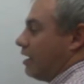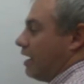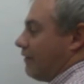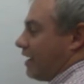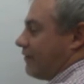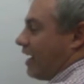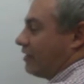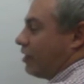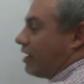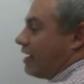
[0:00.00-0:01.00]
if I
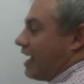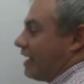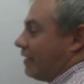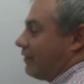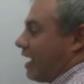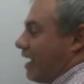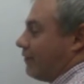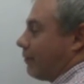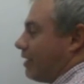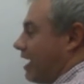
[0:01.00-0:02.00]
factor out a negative k
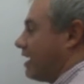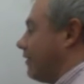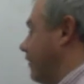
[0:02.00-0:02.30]
from a negative